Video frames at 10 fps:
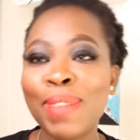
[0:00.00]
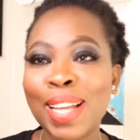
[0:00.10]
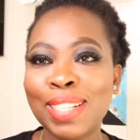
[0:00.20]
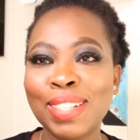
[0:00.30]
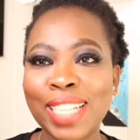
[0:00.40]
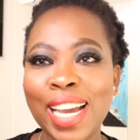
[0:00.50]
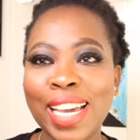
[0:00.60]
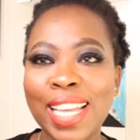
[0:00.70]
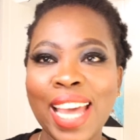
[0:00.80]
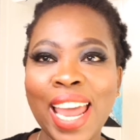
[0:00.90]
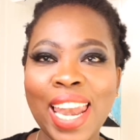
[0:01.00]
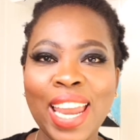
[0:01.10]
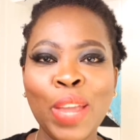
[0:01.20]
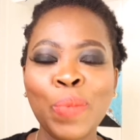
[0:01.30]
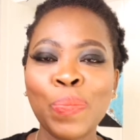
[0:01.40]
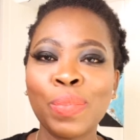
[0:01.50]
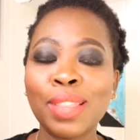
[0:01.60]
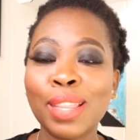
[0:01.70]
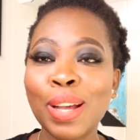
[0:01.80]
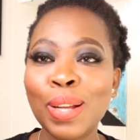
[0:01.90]
to check it early.
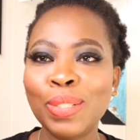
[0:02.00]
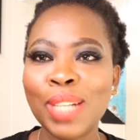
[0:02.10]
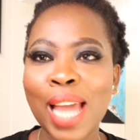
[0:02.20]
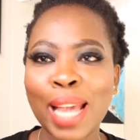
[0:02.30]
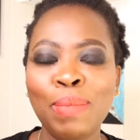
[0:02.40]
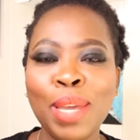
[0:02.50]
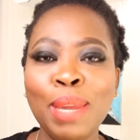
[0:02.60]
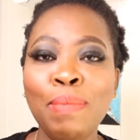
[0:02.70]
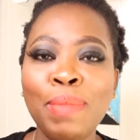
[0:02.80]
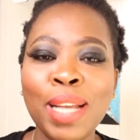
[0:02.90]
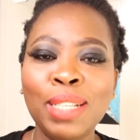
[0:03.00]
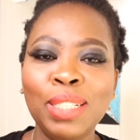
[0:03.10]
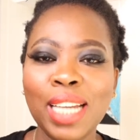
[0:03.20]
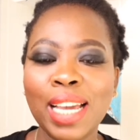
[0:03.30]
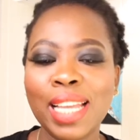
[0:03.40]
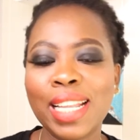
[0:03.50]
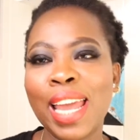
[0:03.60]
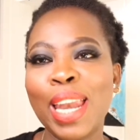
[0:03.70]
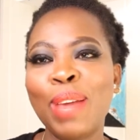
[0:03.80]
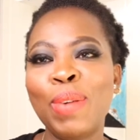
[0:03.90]
Don't do like me. Remember to check it
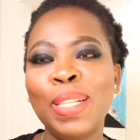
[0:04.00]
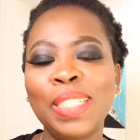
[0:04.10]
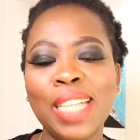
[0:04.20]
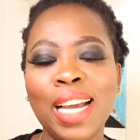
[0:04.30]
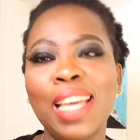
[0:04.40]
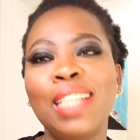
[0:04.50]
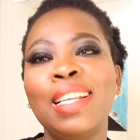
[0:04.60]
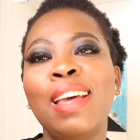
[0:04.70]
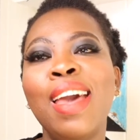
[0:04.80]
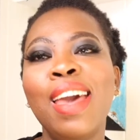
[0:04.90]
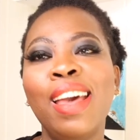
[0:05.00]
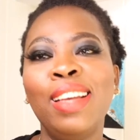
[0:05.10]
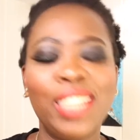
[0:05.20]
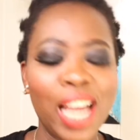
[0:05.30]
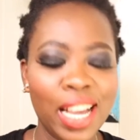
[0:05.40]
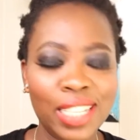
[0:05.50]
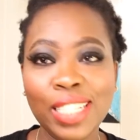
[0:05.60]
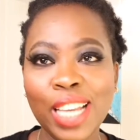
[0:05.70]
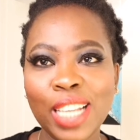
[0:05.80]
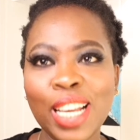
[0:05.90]
early. When you check it, check the
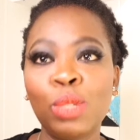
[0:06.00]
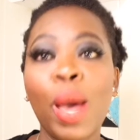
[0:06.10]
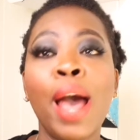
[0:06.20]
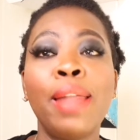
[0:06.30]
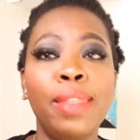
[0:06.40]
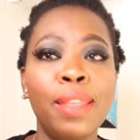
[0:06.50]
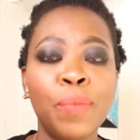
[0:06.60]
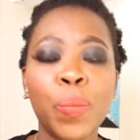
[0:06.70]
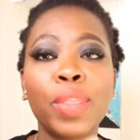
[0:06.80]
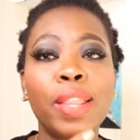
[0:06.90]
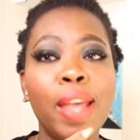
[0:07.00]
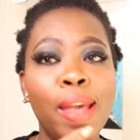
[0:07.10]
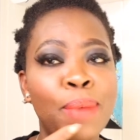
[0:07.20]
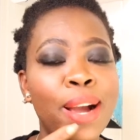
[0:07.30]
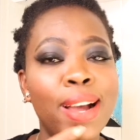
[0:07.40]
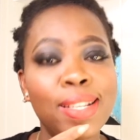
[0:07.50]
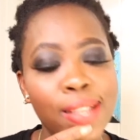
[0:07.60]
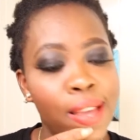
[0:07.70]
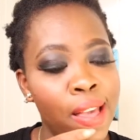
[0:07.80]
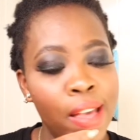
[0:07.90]
date as well. And the
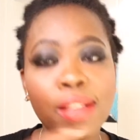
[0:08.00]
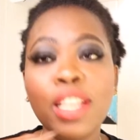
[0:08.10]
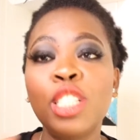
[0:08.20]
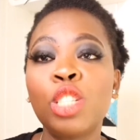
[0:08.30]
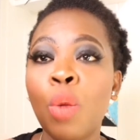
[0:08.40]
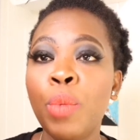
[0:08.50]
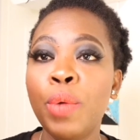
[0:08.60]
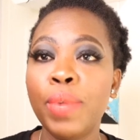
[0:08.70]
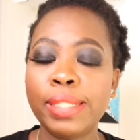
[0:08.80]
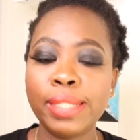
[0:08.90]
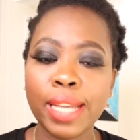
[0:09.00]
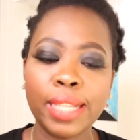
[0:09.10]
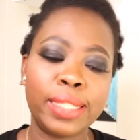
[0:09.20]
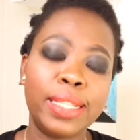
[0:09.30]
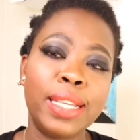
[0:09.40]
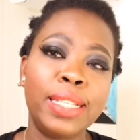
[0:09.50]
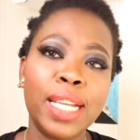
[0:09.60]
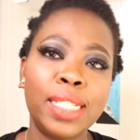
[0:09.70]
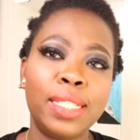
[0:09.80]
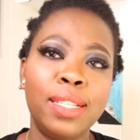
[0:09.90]
magazine is coming with dates. The
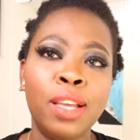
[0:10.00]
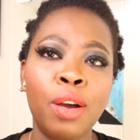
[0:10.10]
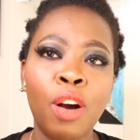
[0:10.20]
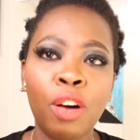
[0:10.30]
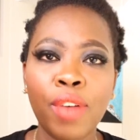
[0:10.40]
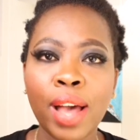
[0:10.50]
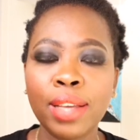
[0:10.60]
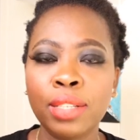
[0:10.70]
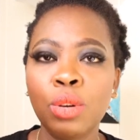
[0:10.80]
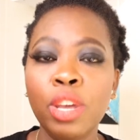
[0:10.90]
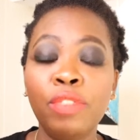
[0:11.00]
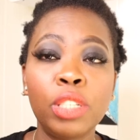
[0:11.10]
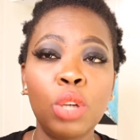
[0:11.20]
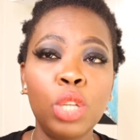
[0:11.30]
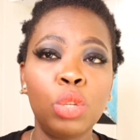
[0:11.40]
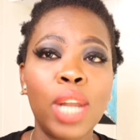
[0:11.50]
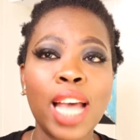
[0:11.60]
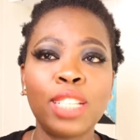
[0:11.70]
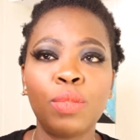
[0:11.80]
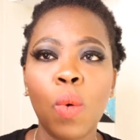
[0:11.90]
date the offer is good. If it's going to
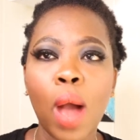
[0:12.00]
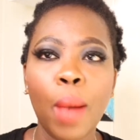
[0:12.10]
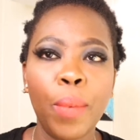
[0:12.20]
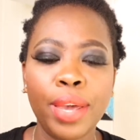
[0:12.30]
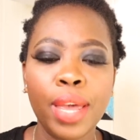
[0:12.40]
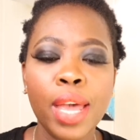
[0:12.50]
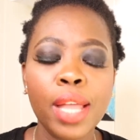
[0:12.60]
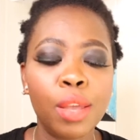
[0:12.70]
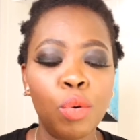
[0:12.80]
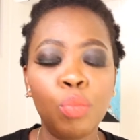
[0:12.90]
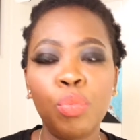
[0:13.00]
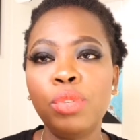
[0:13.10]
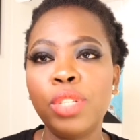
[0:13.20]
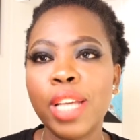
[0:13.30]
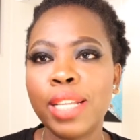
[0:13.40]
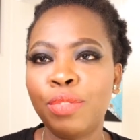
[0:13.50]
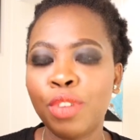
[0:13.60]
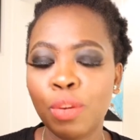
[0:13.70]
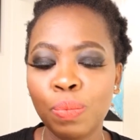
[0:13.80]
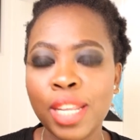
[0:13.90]
last for 1 week, they will put date
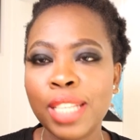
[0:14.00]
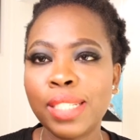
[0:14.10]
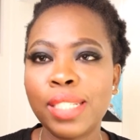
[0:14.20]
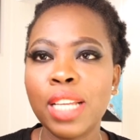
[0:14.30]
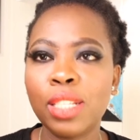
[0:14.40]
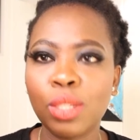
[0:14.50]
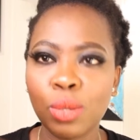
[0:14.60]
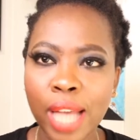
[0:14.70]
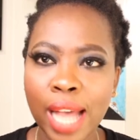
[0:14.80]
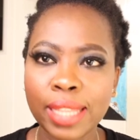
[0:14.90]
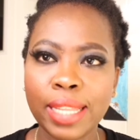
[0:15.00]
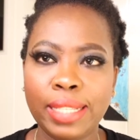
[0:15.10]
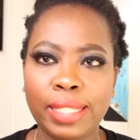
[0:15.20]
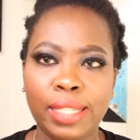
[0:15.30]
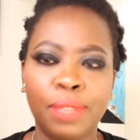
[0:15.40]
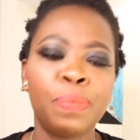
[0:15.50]
from this date to that date,